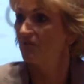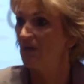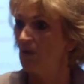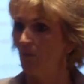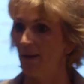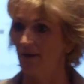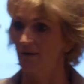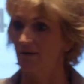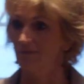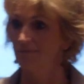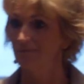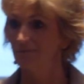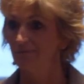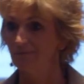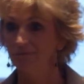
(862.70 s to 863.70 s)
feel better.
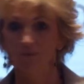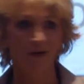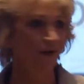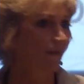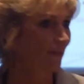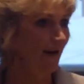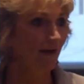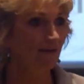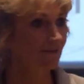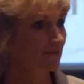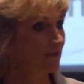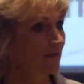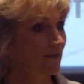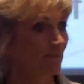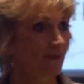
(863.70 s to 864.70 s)
Well, that's good